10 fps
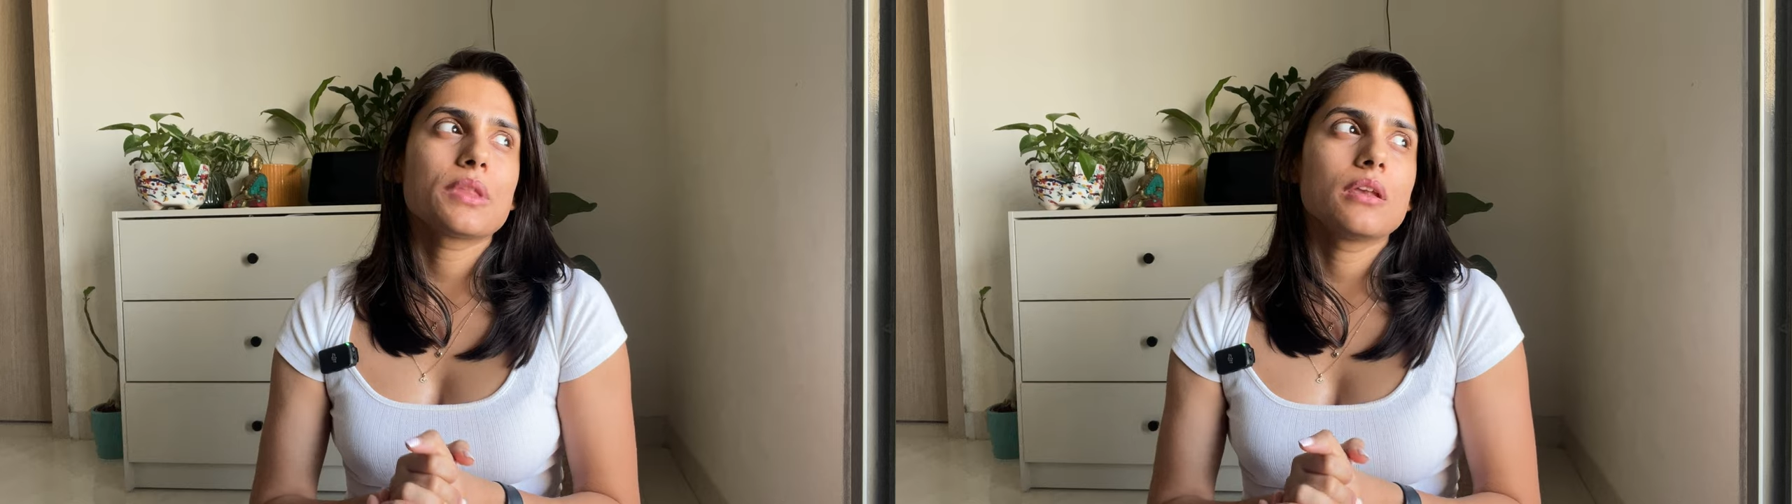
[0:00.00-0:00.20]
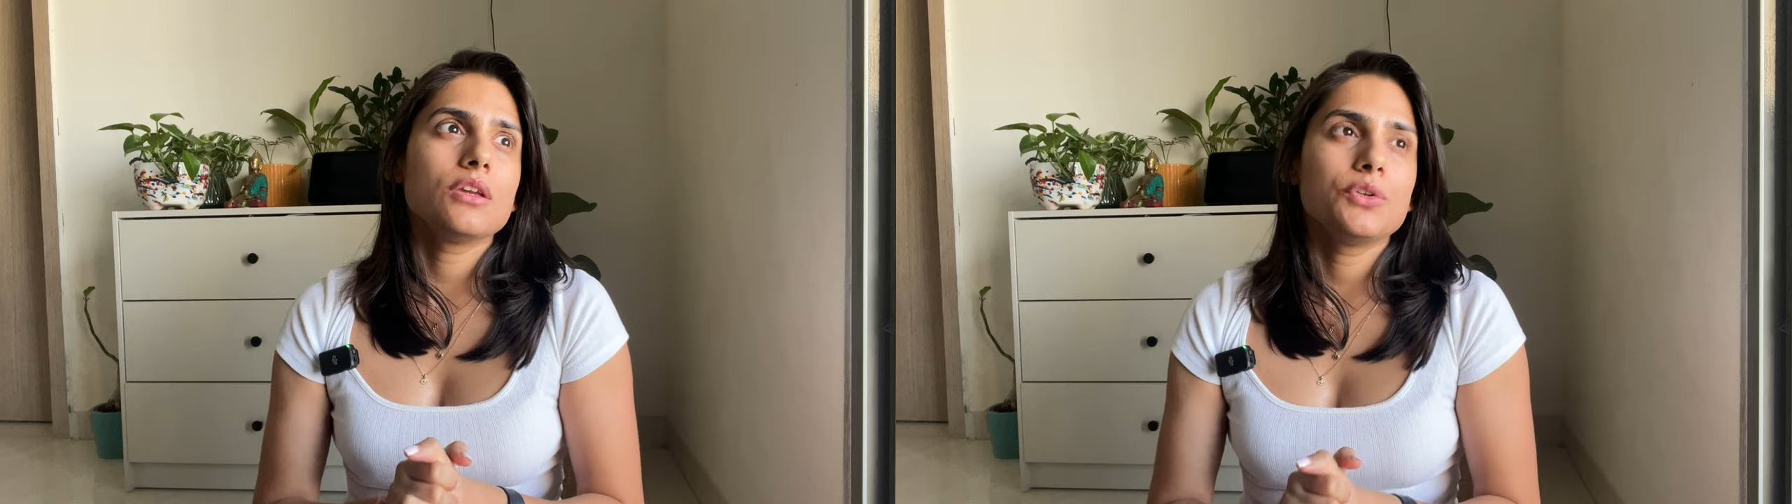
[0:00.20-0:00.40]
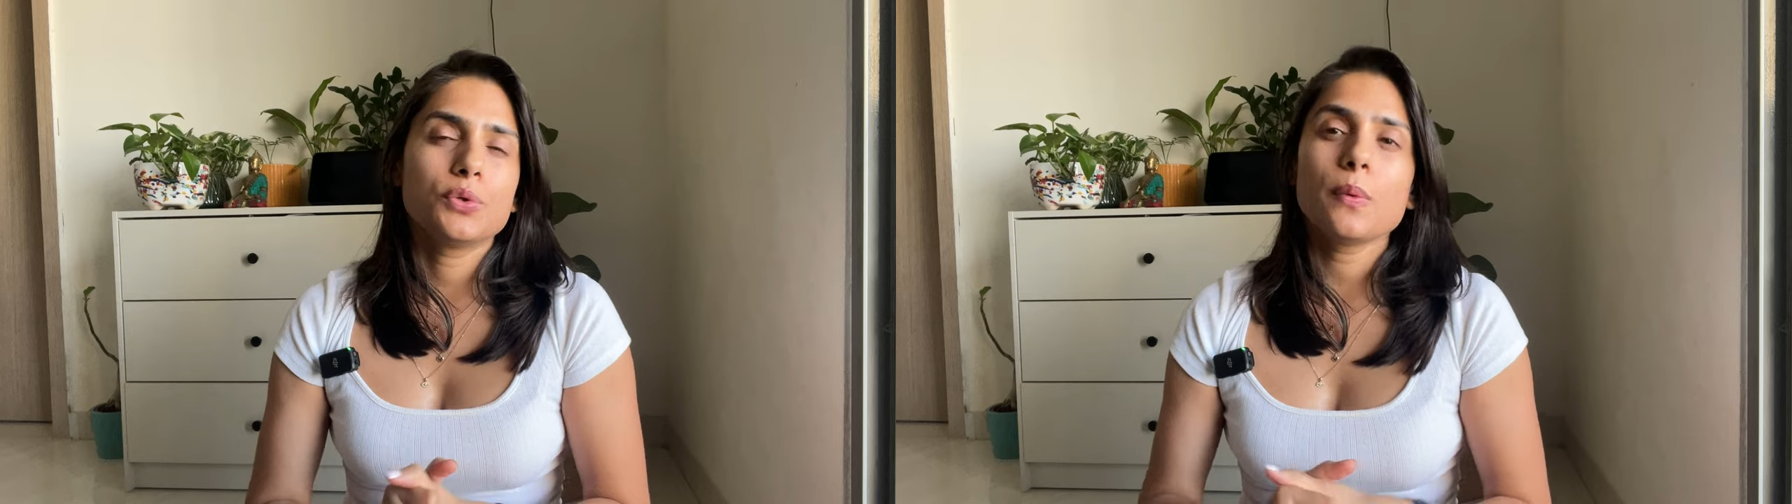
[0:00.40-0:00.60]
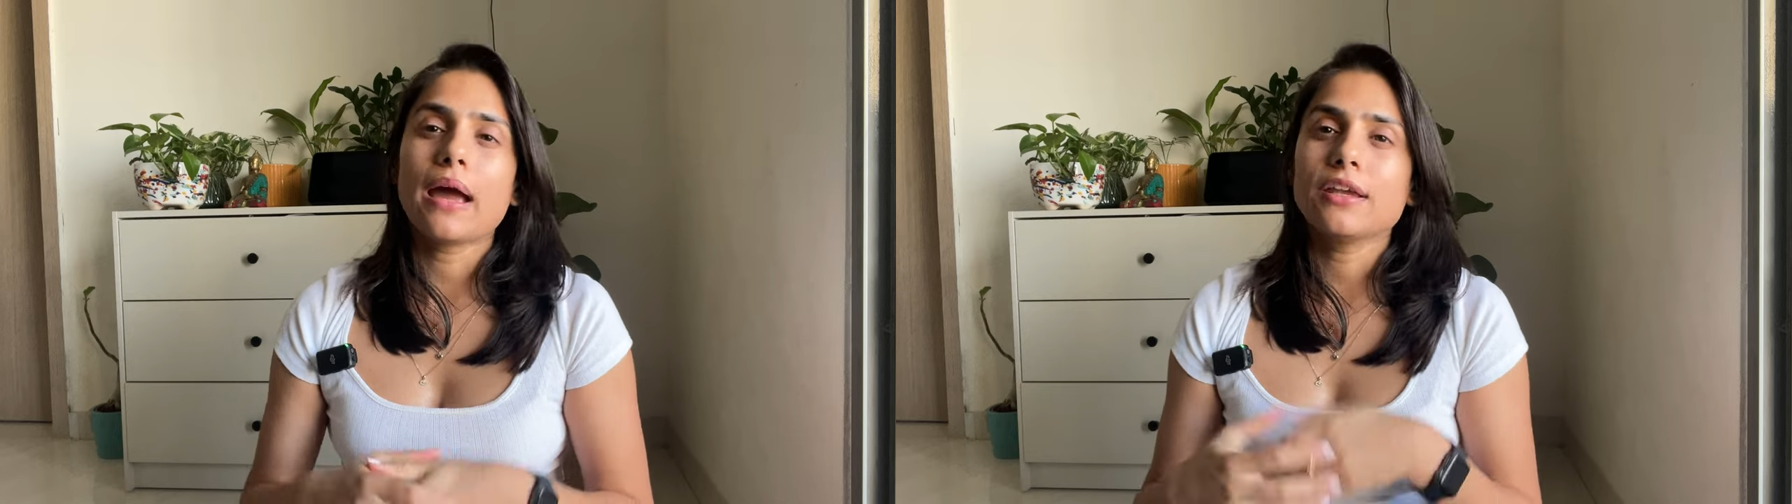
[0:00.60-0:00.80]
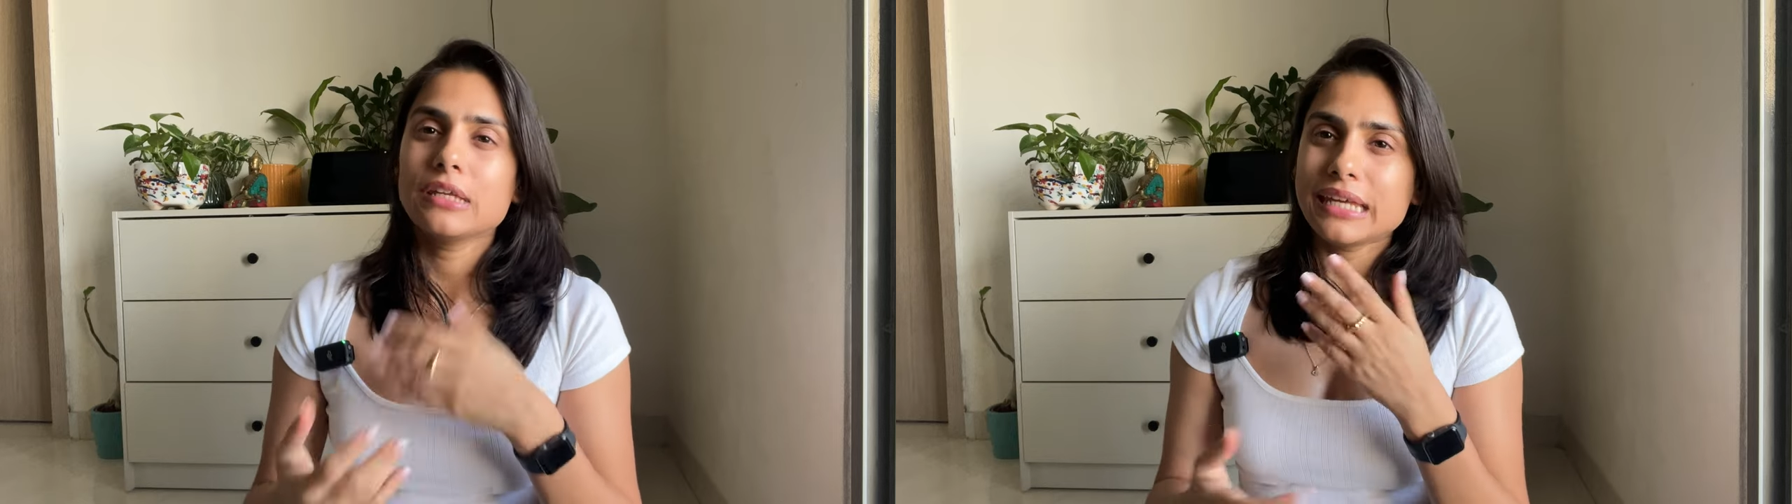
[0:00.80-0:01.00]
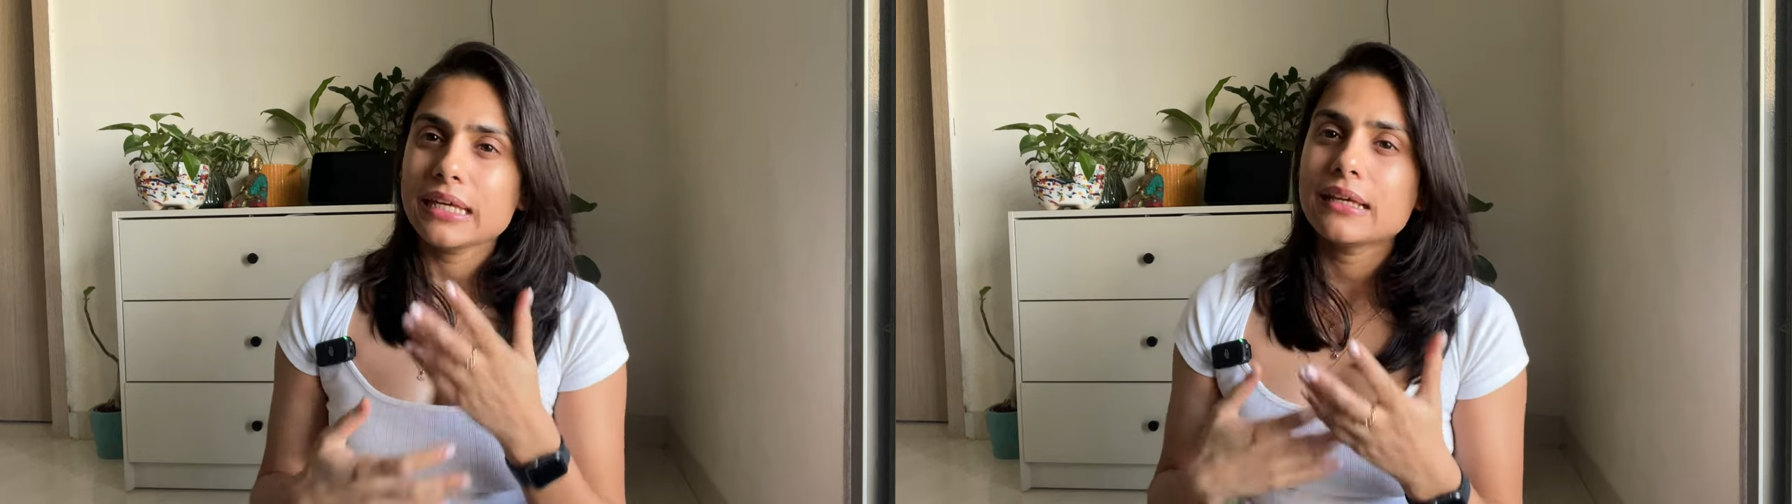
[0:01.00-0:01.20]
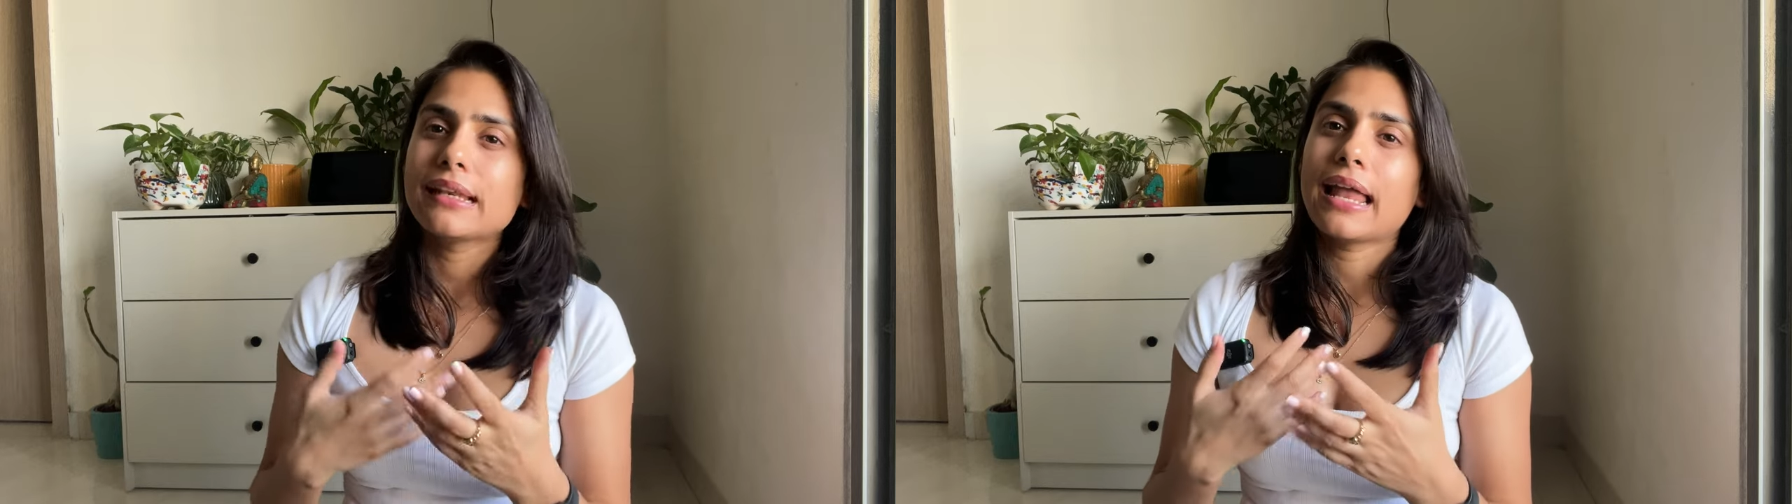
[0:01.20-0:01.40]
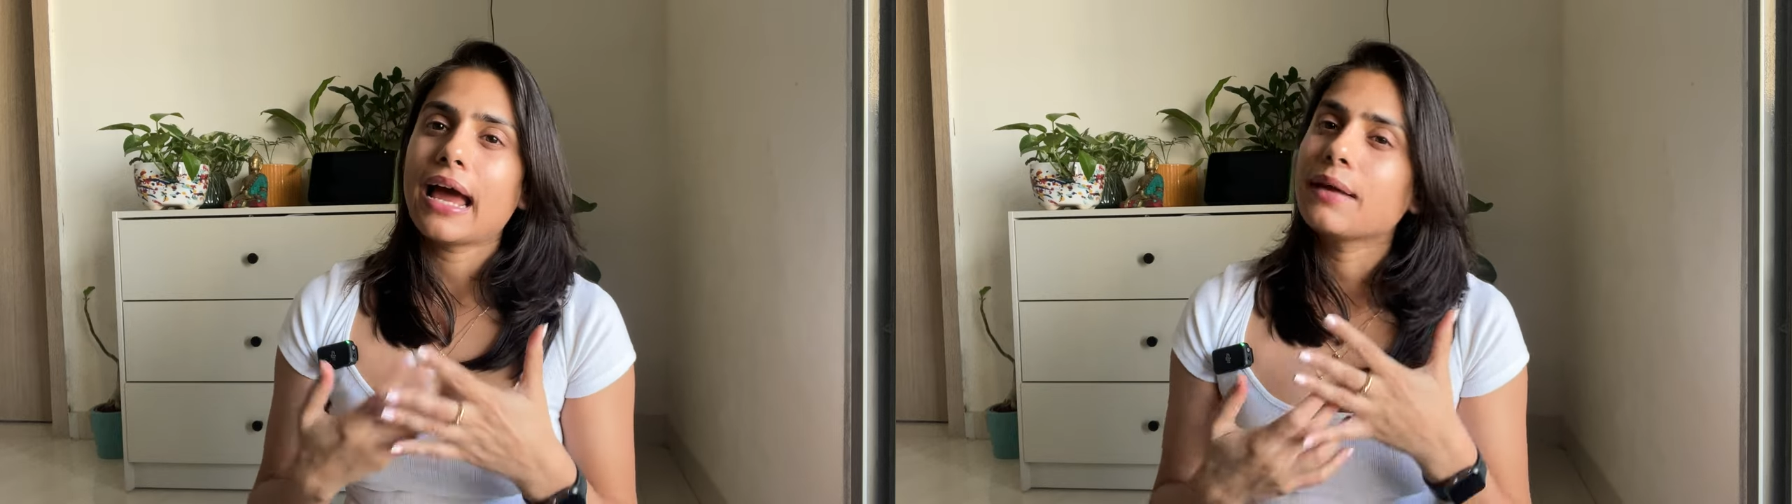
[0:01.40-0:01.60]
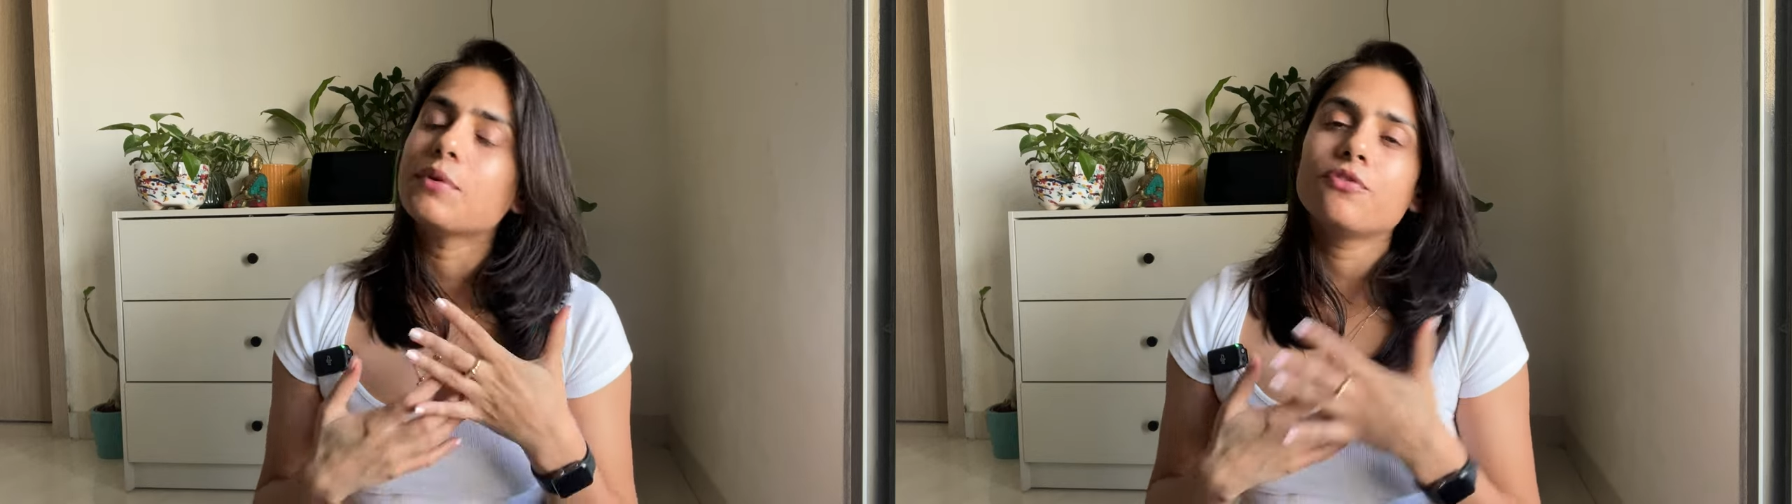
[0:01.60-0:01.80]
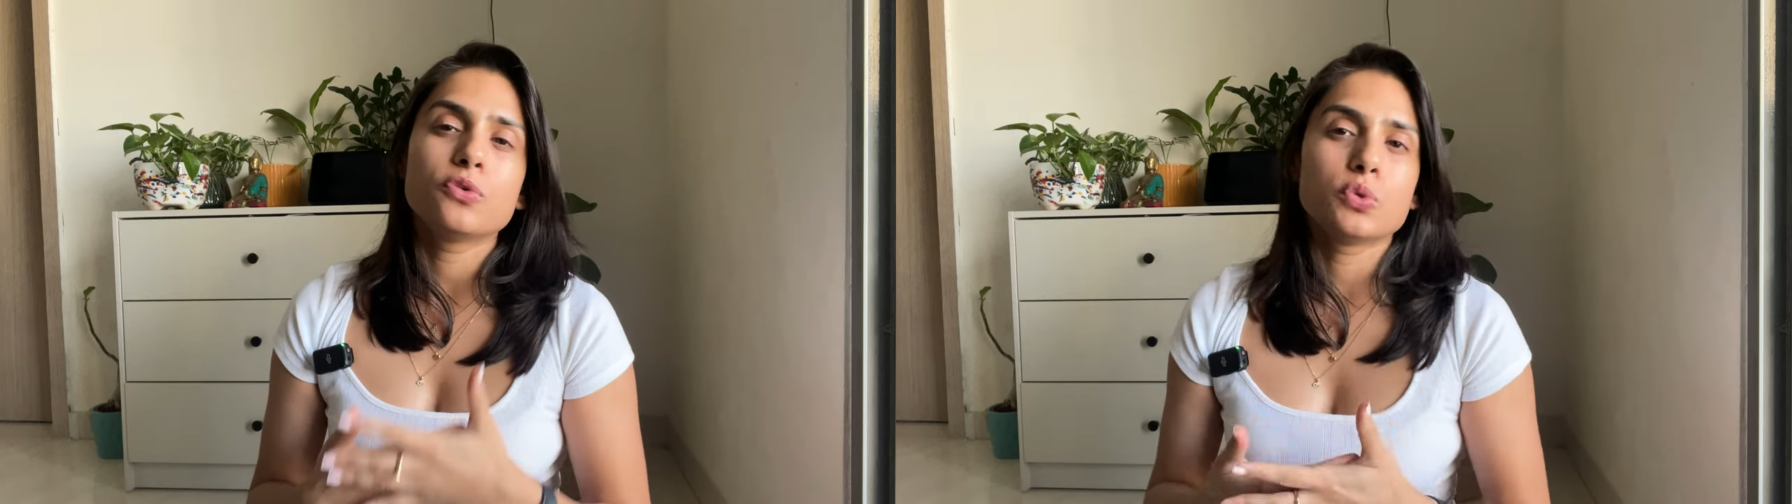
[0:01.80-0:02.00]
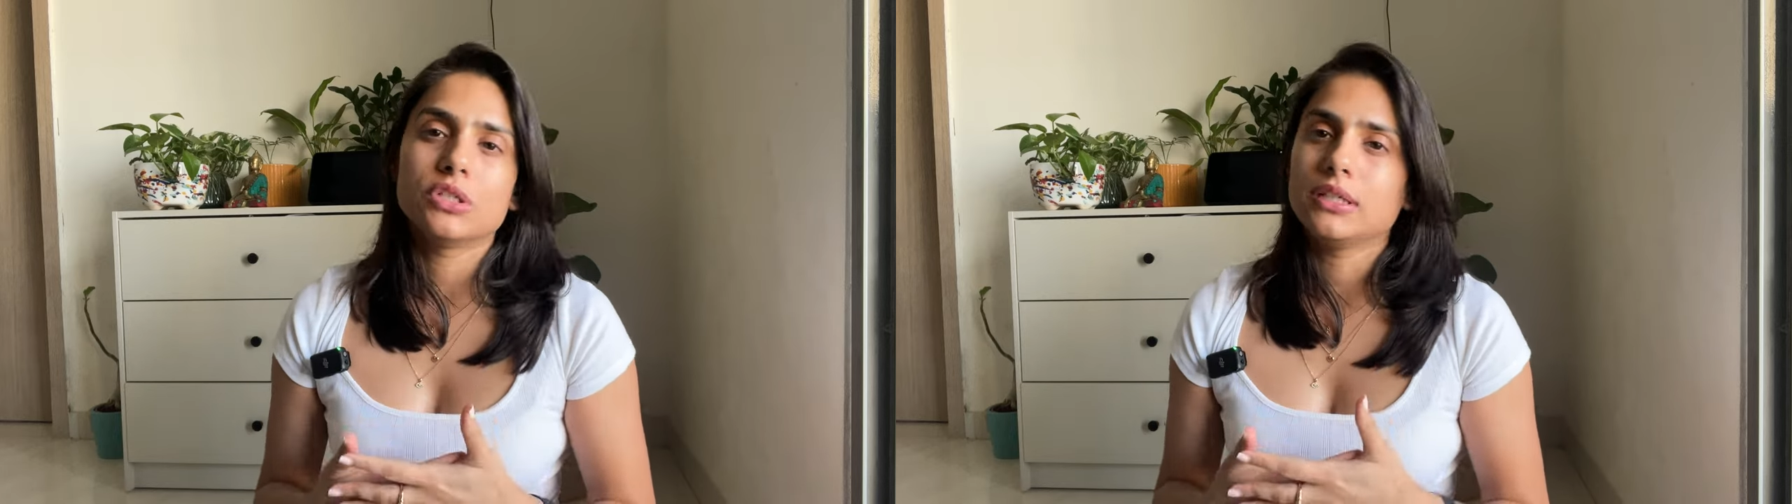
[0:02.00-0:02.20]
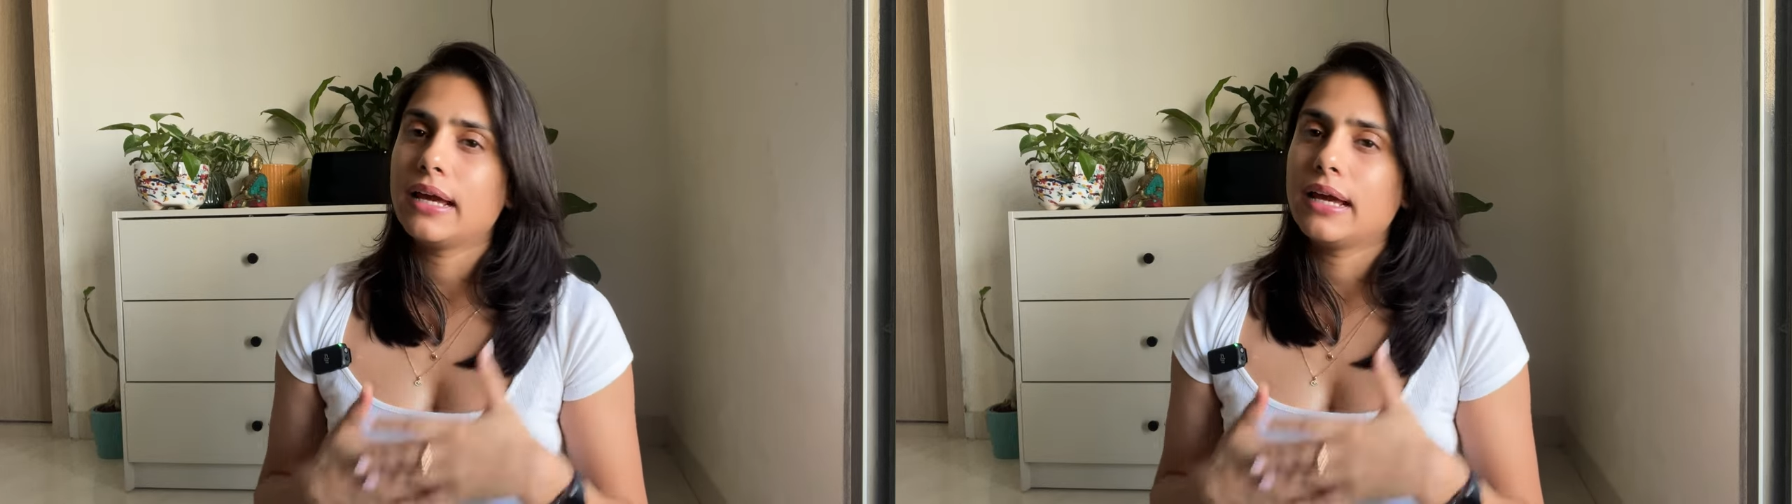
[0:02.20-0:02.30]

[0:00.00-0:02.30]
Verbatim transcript: you know I keep I'm a foodie.